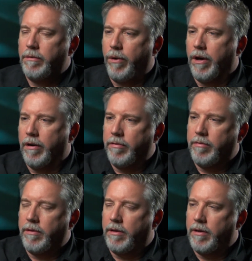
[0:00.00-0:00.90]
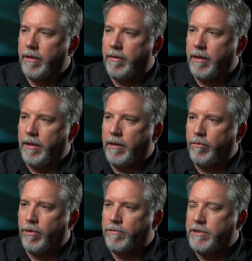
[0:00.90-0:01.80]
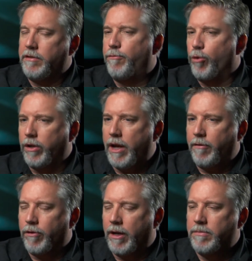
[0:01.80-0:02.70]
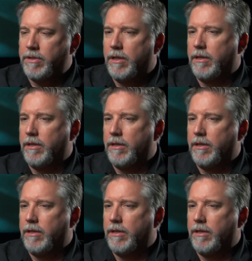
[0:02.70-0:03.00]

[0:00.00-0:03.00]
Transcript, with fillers: where you know the we've seen 48 frames.